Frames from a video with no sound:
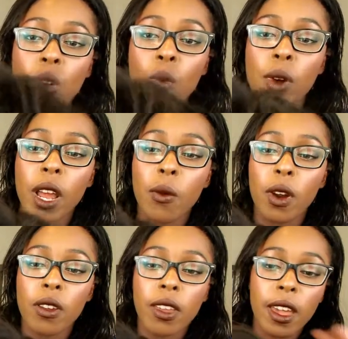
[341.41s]
when I
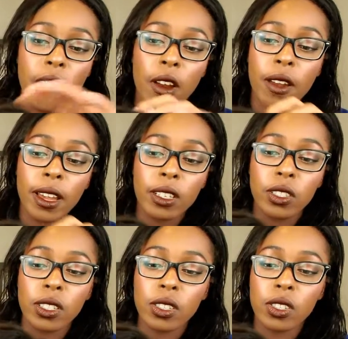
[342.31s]
wear the hair, I can
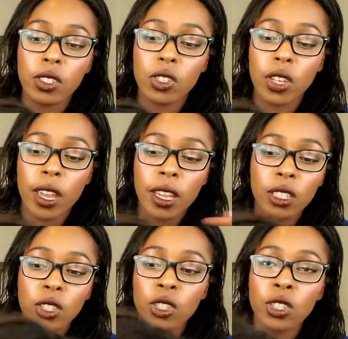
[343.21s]
just
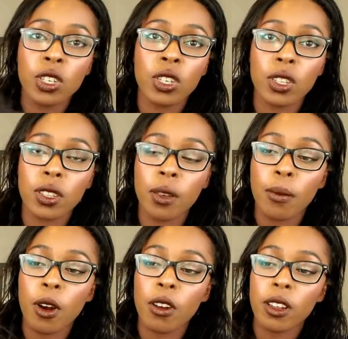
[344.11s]
change the
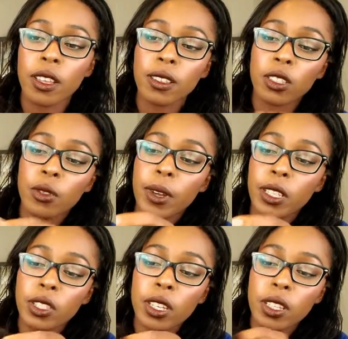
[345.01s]
parting
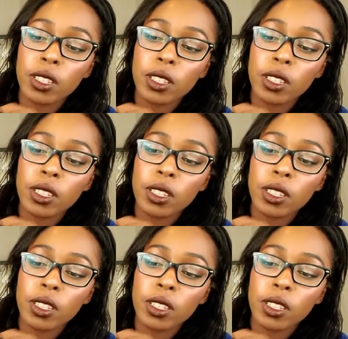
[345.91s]
situation.